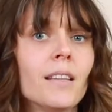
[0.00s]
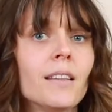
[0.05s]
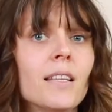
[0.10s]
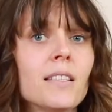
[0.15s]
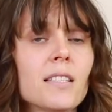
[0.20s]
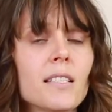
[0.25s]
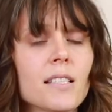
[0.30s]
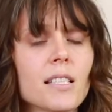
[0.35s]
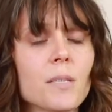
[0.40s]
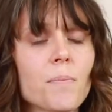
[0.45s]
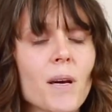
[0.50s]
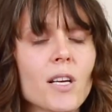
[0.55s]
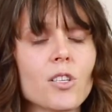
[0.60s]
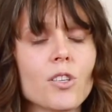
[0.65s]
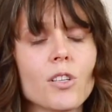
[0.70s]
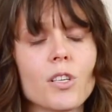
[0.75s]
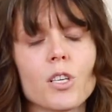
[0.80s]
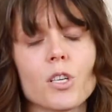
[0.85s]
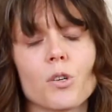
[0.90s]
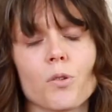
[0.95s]
This is
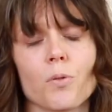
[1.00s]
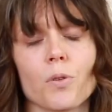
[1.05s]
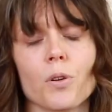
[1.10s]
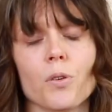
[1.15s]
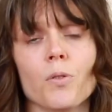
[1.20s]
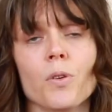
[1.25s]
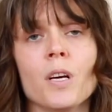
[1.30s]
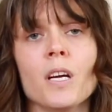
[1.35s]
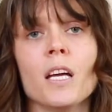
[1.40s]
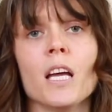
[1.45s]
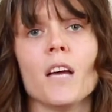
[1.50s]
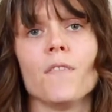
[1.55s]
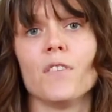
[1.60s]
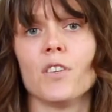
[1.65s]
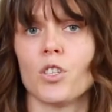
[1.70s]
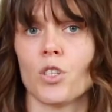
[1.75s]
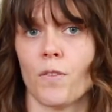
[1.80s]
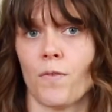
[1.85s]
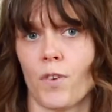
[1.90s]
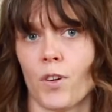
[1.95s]
especially true if
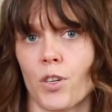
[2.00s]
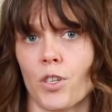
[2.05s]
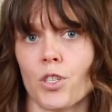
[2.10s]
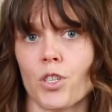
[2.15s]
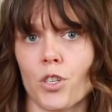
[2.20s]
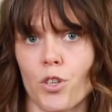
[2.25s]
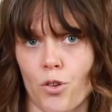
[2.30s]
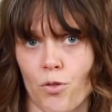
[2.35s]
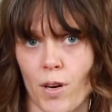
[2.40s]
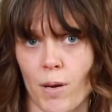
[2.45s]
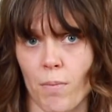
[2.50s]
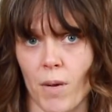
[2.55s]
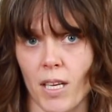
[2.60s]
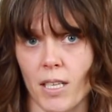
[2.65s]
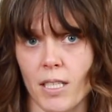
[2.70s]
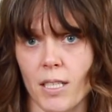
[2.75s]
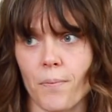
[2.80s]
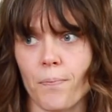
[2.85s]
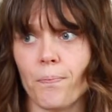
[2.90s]
it's your first treatment.